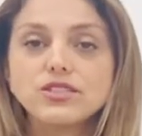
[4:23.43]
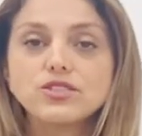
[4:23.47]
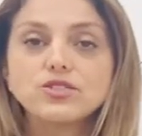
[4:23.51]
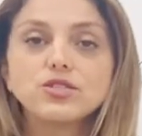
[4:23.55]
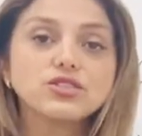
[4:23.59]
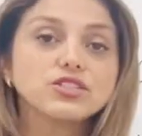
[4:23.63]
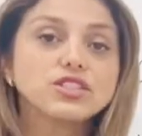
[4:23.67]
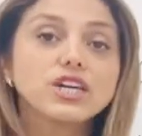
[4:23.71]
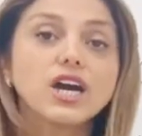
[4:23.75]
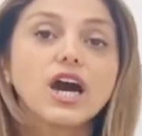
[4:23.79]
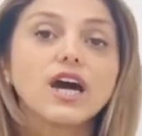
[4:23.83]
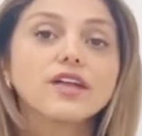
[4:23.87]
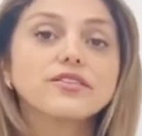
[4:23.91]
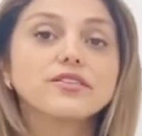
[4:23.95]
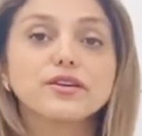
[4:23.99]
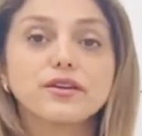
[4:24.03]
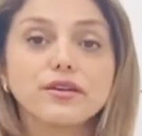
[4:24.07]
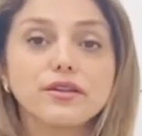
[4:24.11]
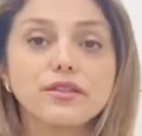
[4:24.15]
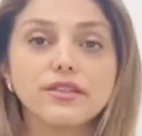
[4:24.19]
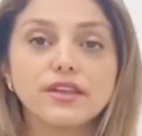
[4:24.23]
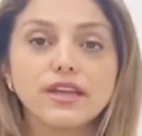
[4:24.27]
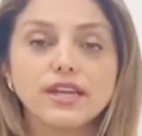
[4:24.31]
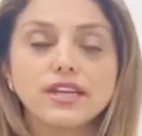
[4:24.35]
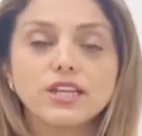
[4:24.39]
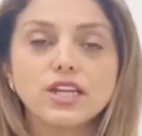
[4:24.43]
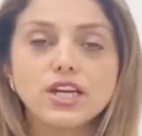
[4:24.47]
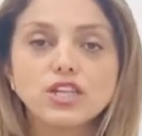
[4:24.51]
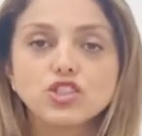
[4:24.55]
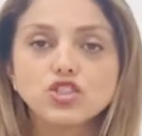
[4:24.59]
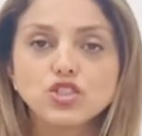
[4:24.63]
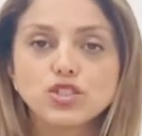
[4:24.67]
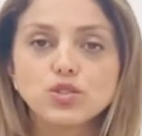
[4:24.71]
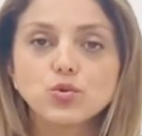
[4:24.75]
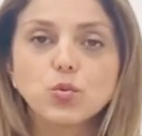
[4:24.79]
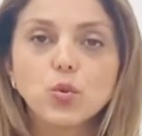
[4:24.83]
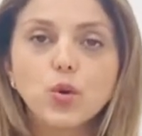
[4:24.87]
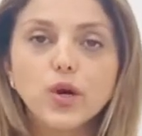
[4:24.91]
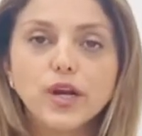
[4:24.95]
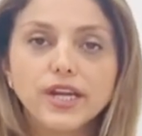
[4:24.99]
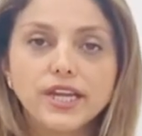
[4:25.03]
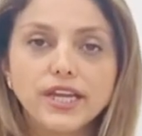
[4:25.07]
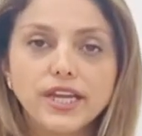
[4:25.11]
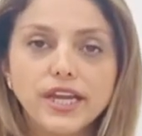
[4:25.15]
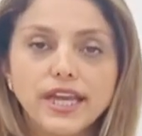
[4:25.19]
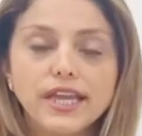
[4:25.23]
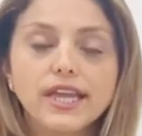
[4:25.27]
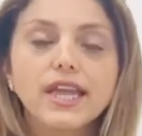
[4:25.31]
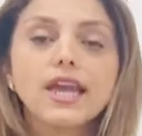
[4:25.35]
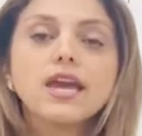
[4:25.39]
So the other thing, not just
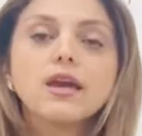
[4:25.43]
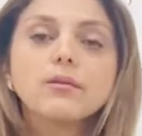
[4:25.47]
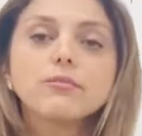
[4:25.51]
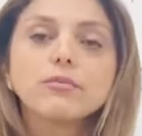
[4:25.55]
working,